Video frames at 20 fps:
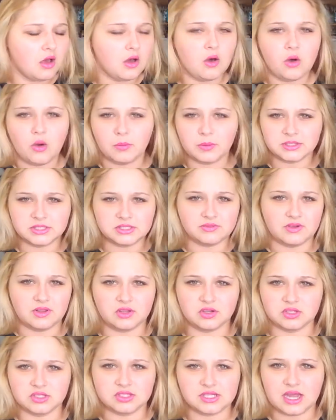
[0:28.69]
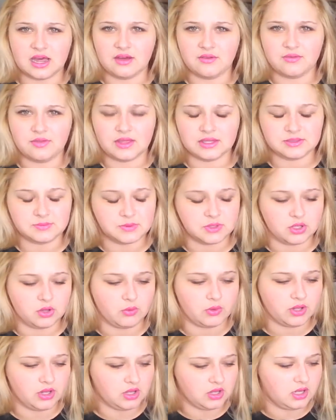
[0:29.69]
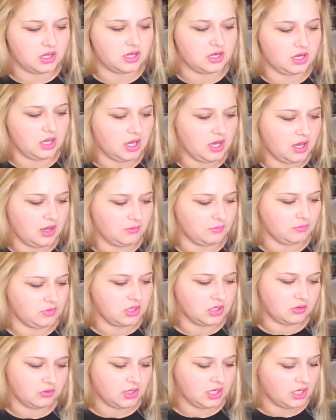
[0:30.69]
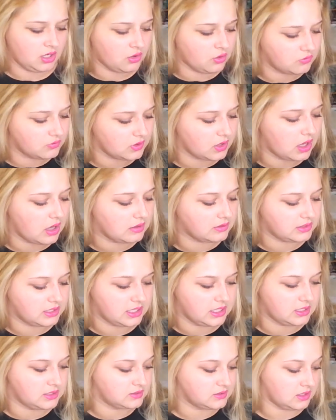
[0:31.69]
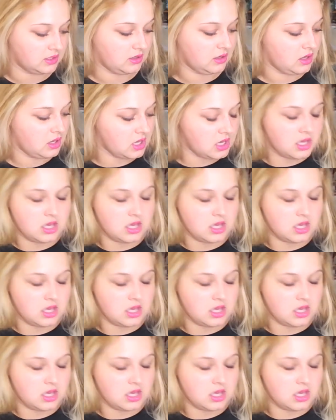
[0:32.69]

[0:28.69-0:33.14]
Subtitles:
a whole bunch of other stuff that's been going on, getting over the holidays and